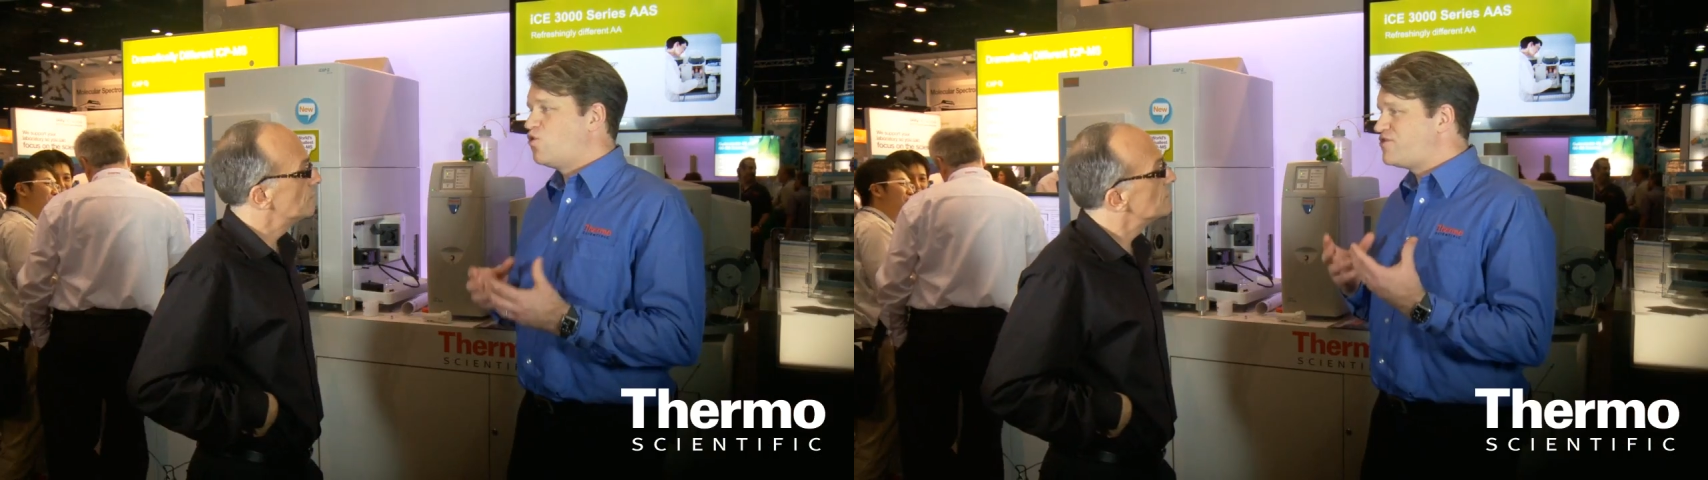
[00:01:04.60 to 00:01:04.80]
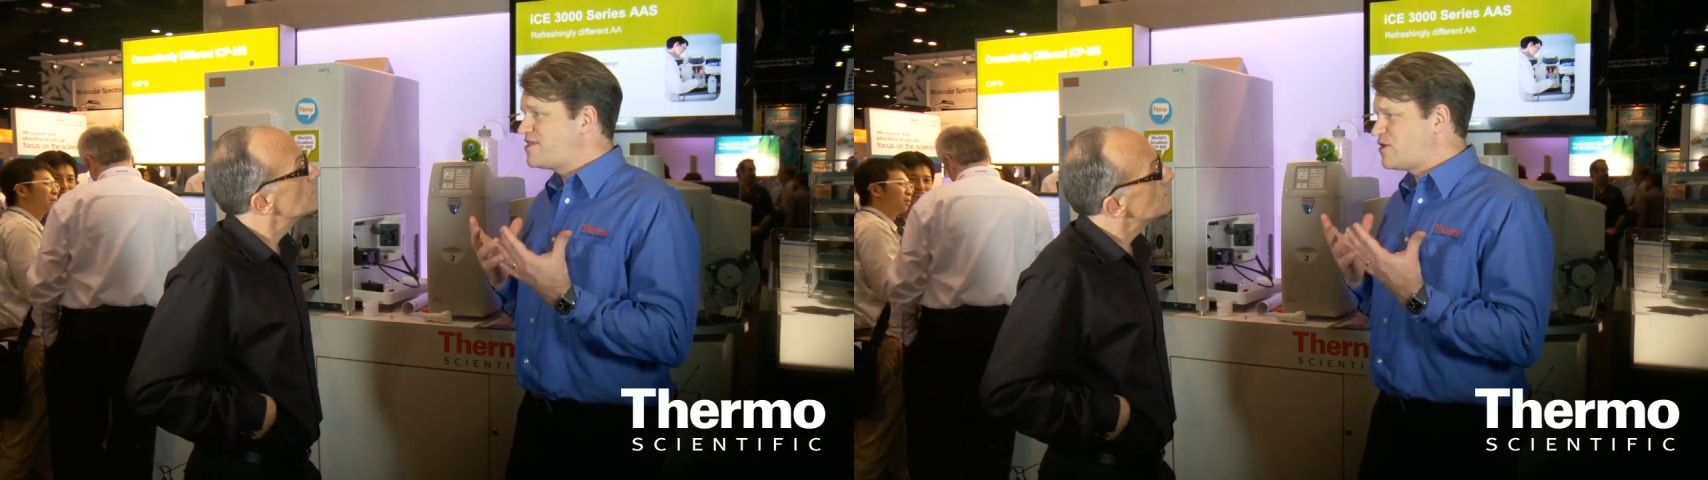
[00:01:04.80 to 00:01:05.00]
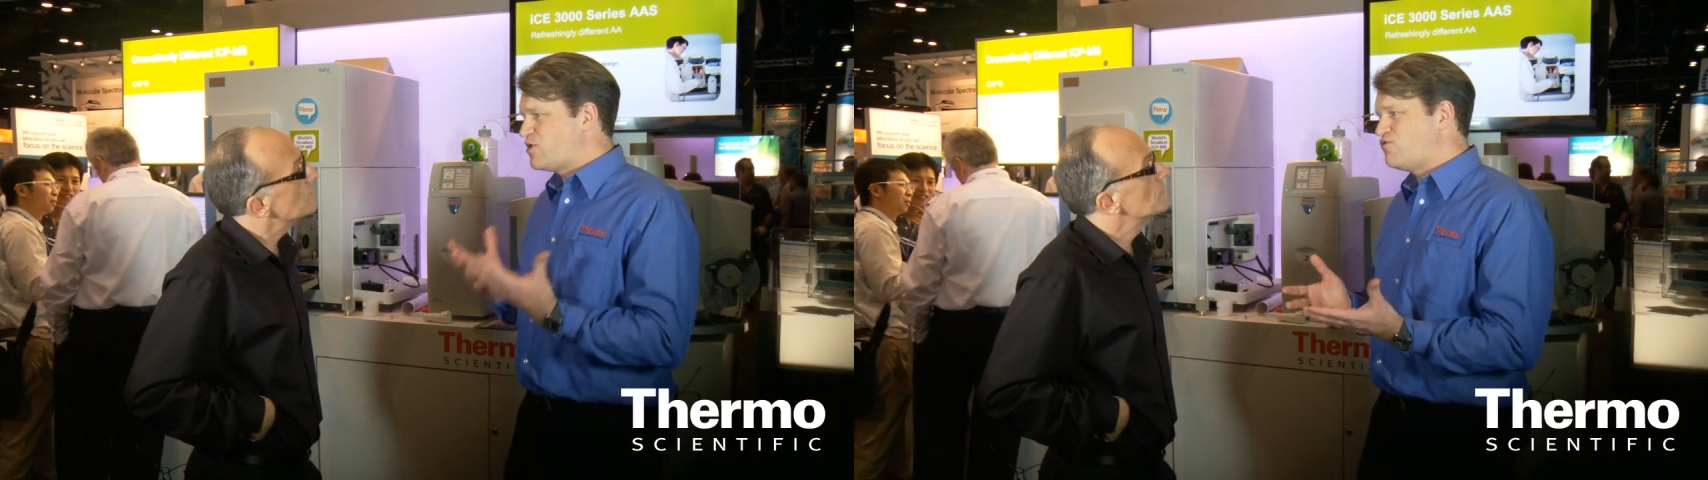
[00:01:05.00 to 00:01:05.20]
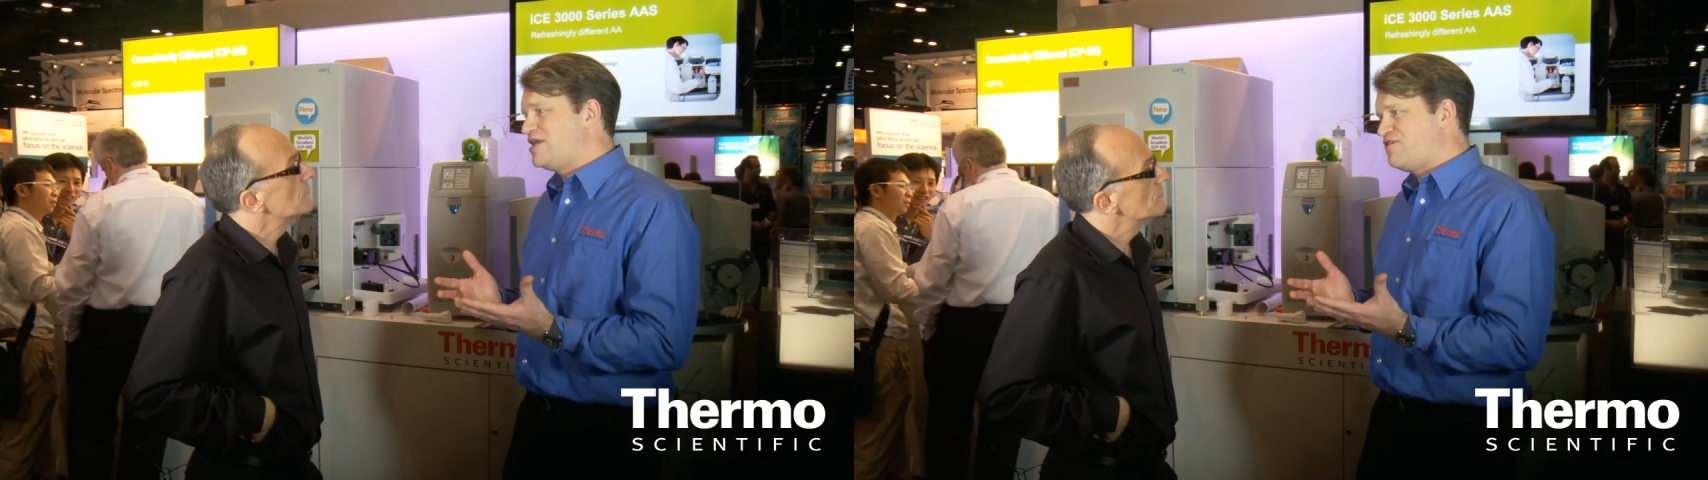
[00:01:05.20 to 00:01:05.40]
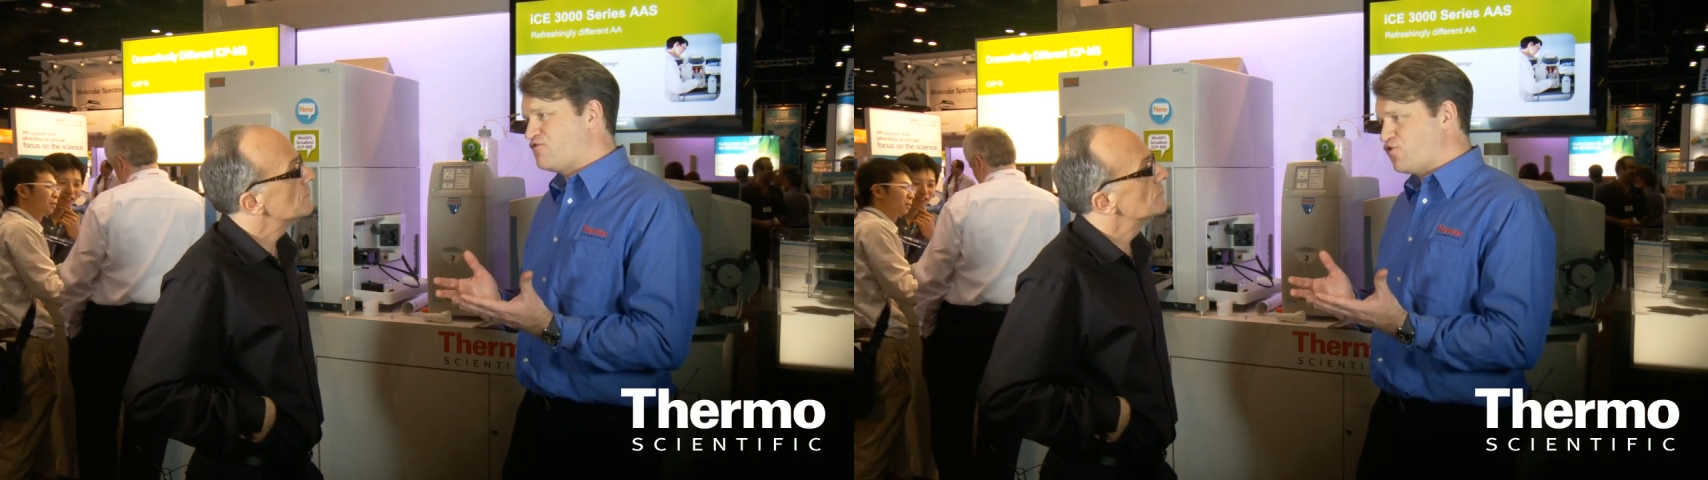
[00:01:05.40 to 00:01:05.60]
One thing that we
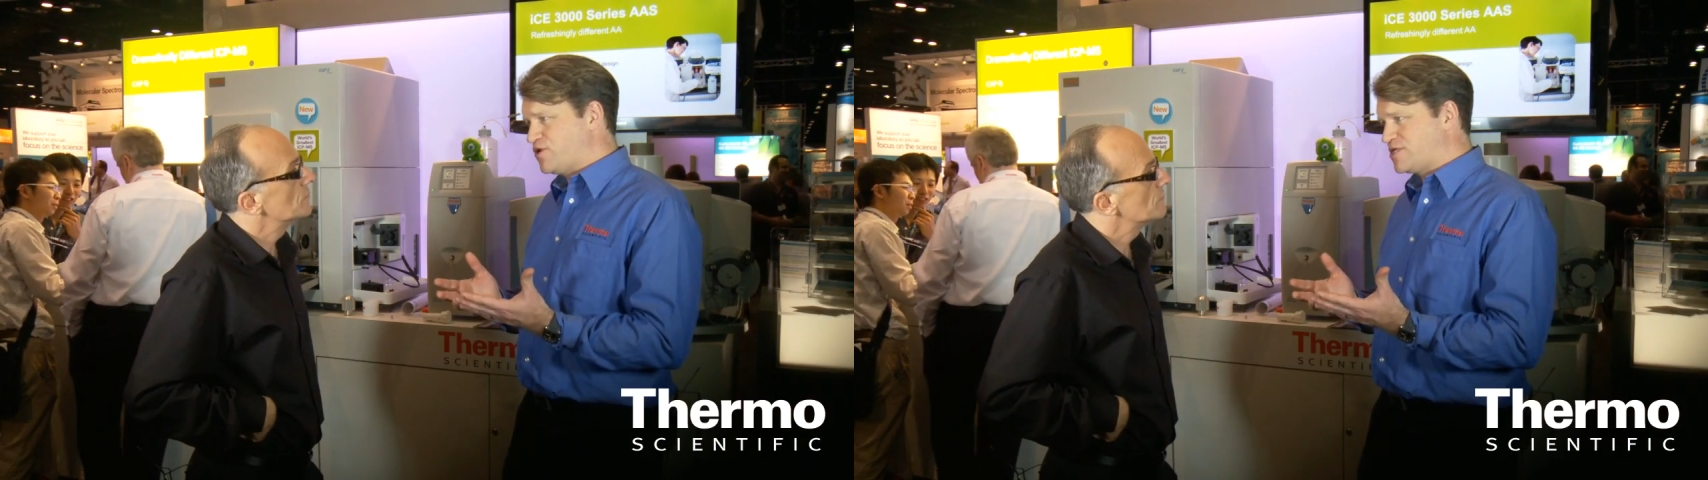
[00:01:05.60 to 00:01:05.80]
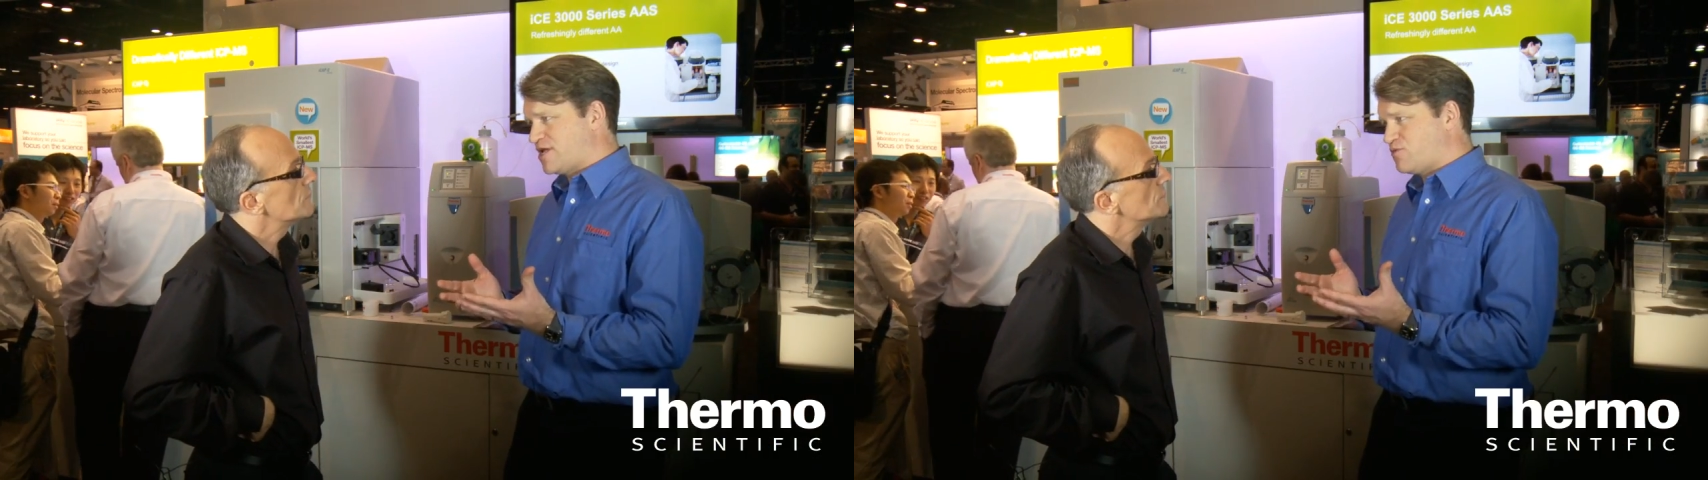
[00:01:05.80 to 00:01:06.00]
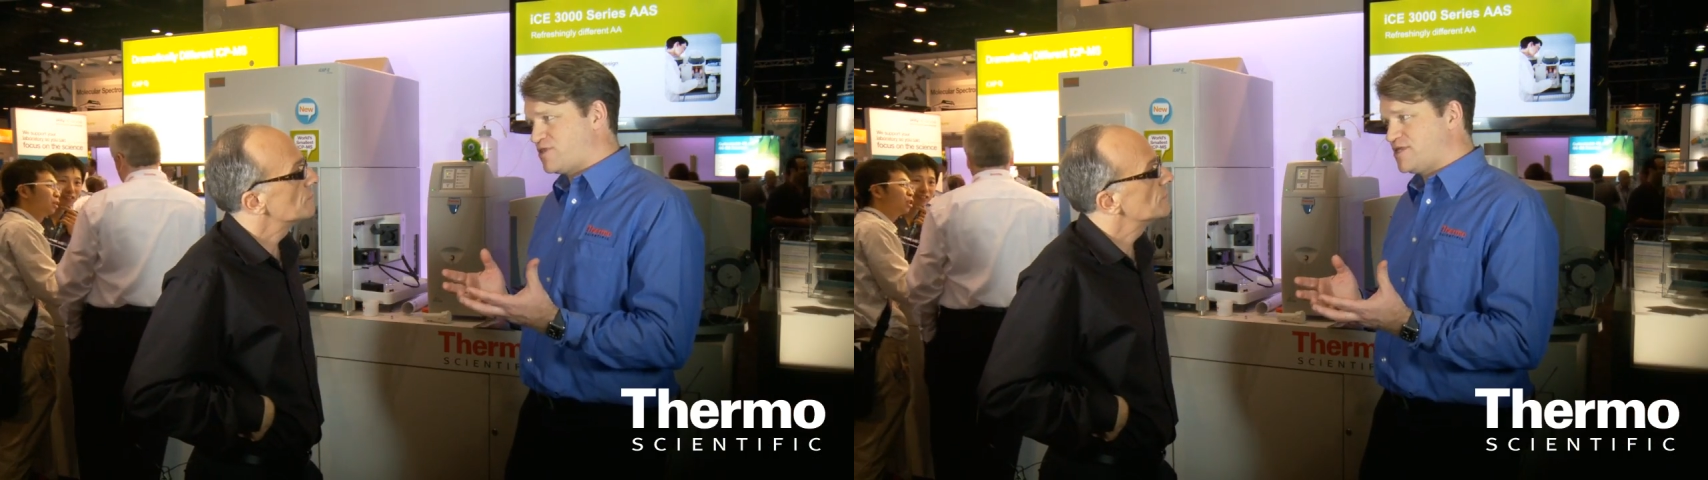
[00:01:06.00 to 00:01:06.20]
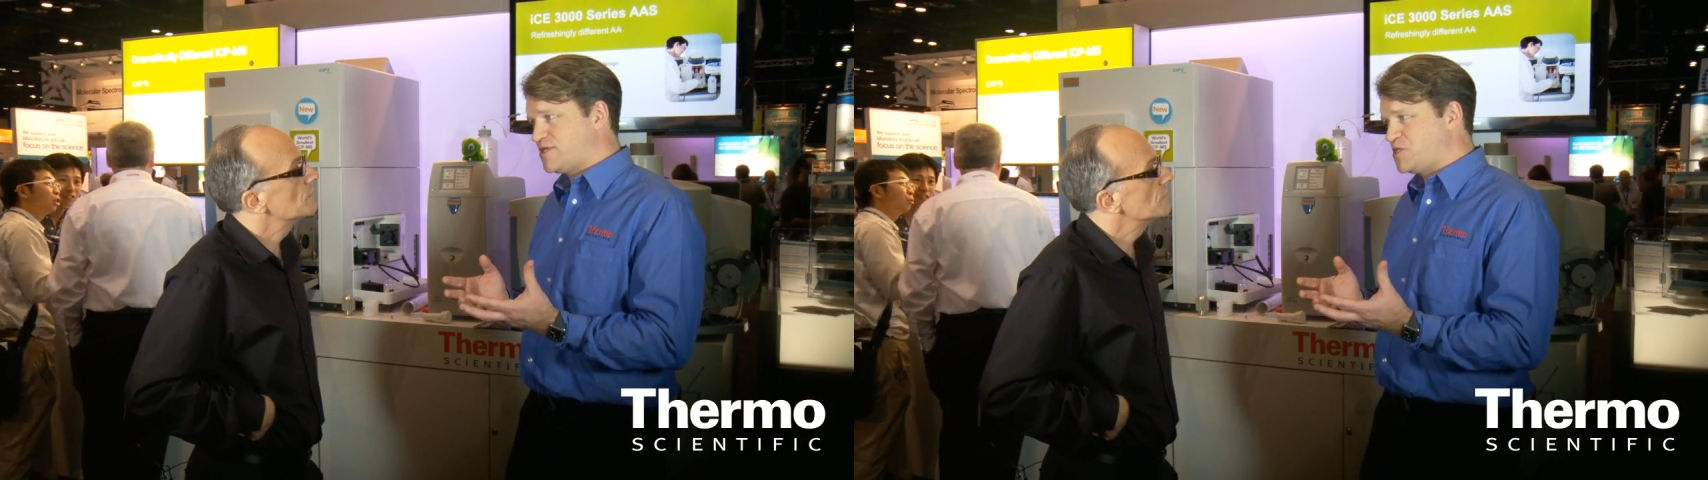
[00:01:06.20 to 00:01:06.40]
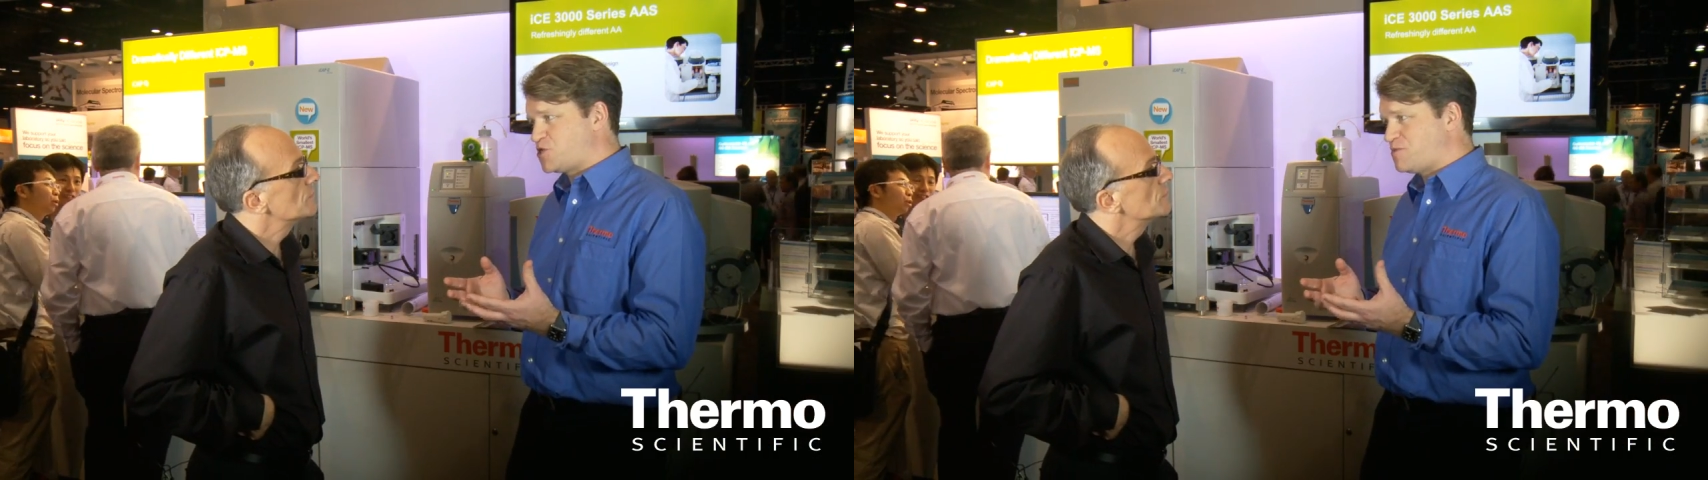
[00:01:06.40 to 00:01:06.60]
really focused on with
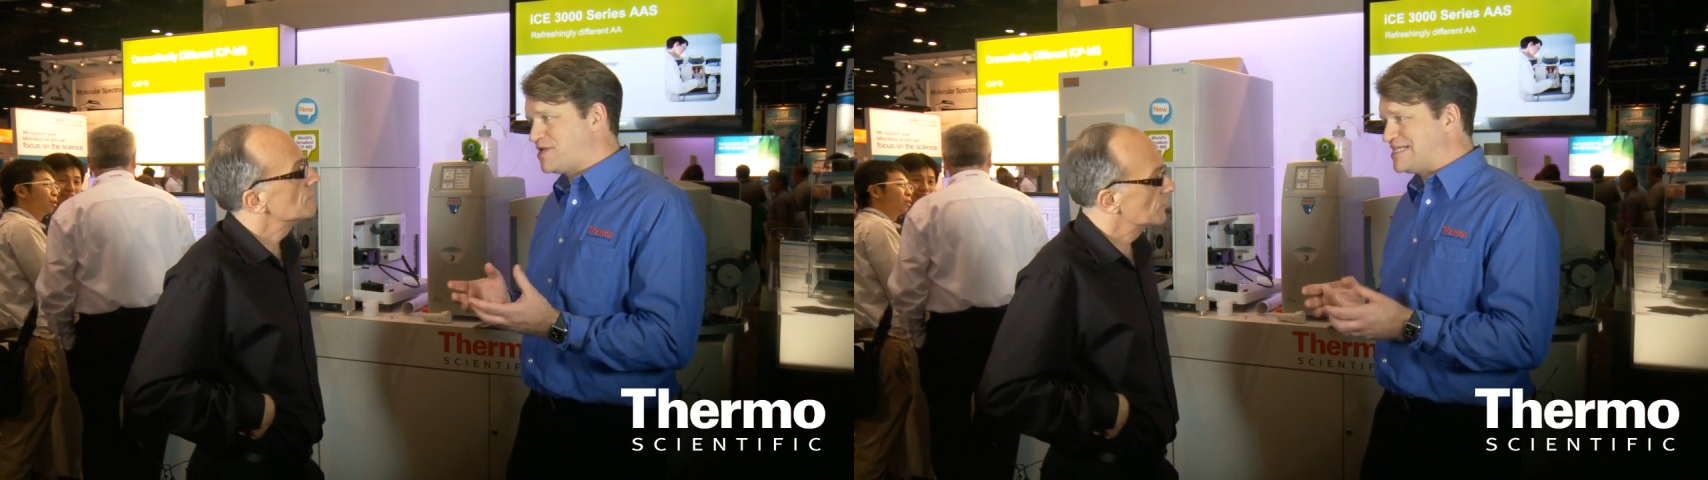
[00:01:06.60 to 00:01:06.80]
this instrument